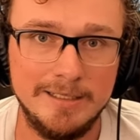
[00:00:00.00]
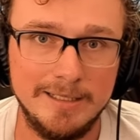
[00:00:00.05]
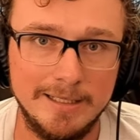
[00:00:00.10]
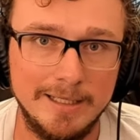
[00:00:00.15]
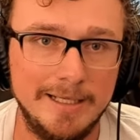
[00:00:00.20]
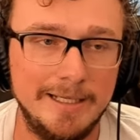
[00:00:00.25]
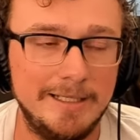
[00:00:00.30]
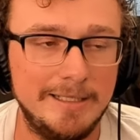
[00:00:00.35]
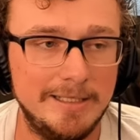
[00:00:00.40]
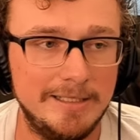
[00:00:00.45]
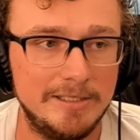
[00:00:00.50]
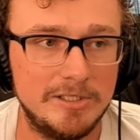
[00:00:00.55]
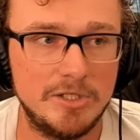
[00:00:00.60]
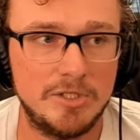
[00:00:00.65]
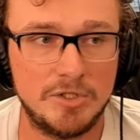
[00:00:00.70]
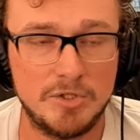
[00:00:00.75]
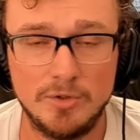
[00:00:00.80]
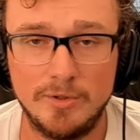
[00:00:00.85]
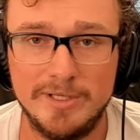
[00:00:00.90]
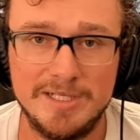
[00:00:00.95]
like it
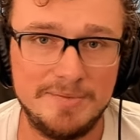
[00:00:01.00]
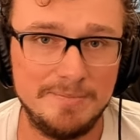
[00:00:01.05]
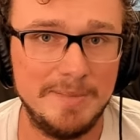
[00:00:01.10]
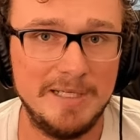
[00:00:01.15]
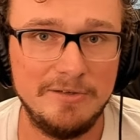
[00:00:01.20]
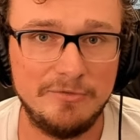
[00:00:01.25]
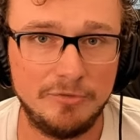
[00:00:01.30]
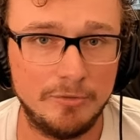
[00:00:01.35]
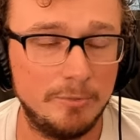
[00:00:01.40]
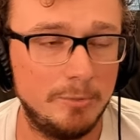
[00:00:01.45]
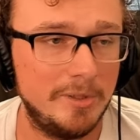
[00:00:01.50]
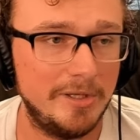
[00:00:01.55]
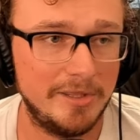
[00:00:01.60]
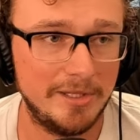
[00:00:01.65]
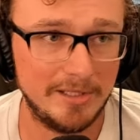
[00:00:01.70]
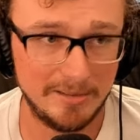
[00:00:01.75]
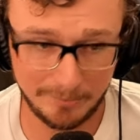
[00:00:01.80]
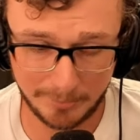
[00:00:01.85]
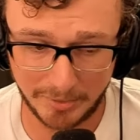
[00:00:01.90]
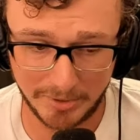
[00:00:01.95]
destroys me from
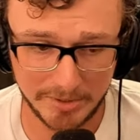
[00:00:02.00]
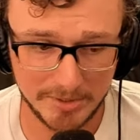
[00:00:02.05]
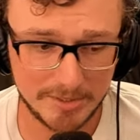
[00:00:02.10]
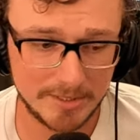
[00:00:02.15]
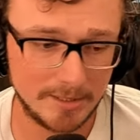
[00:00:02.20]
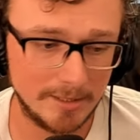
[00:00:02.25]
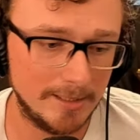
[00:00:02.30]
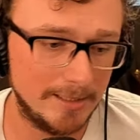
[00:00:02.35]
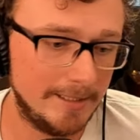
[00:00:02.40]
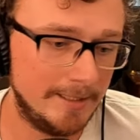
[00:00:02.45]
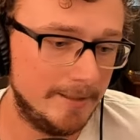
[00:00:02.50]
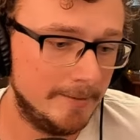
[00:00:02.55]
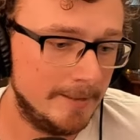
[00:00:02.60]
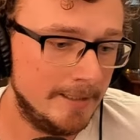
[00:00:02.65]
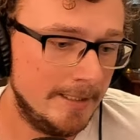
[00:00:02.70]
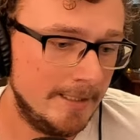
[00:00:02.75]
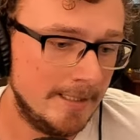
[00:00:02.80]
within personally.